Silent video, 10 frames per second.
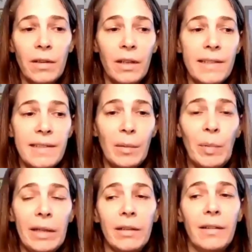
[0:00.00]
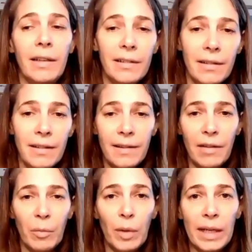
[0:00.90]
And the idea being, at the end of the
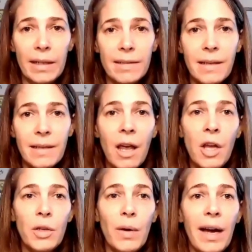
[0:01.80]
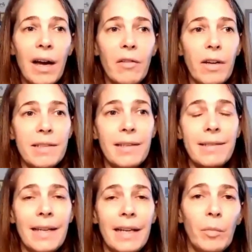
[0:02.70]
7 weeks, you have a
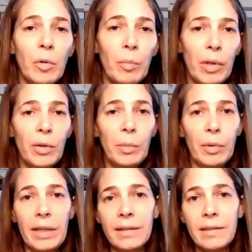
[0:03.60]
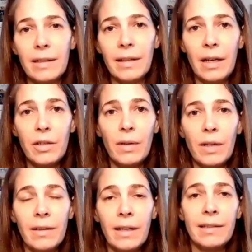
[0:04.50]
sustainable blueprint that you
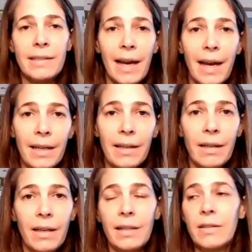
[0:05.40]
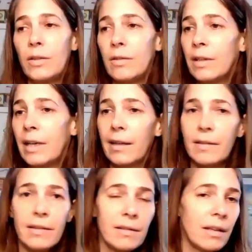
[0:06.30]
can then take into the
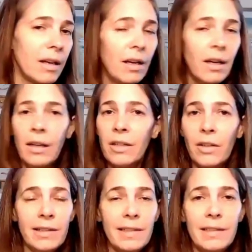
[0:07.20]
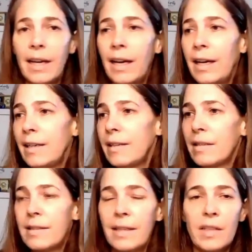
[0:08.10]
next 90
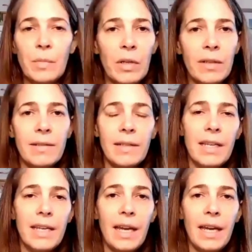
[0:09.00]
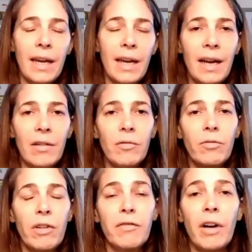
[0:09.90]
days, 6 months, a year,
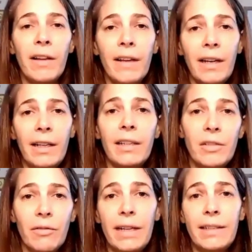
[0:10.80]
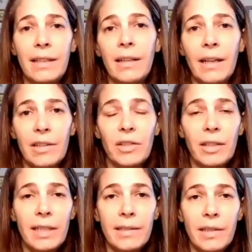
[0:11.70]
and refine that and iterate it as
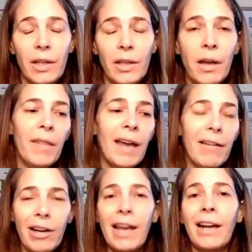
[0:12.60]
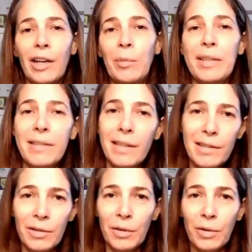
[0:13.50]
you need to. They're again going to be
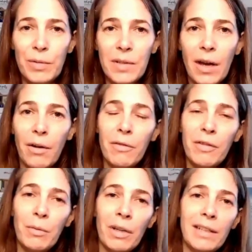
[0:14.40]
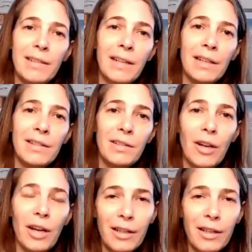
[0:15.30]
seasonal. So if you wanted to then do
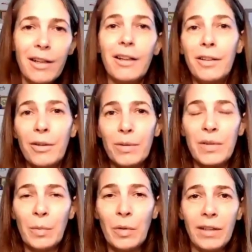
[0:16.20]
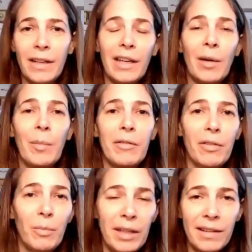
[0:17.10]
like the autumn one and then come back
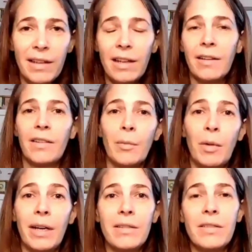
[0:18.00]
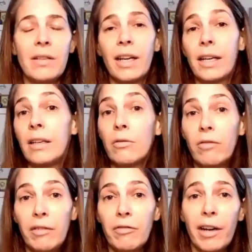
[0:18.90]
for the winter and the summer, it's like a little
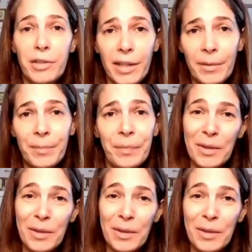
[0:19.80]
refresher.